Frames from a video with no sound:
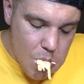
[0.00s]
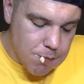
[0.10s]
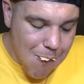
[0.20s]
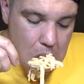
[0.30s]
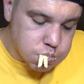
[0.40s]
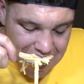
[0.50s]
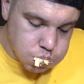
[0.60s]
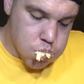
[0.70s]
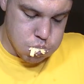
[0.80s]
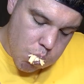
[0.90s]
Good thing this
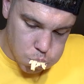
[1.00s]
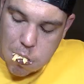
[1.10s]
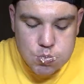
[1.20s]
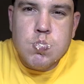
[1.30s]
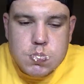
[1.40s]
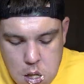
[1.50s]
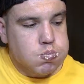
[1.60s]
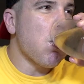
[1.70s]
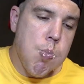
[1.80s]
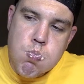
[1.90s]
pasta was tasting
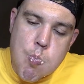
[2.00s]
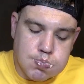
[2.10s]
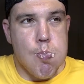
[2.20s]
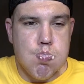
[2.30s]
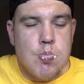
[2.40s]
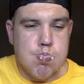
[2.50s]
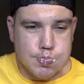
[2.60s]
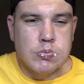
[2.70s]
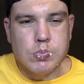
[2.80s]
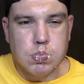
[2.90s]
awesome, because at this
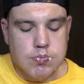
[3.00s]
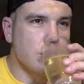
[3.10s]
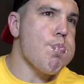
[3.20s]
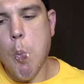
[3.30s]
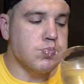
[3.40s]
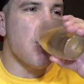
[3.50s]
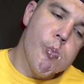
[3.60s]
point I was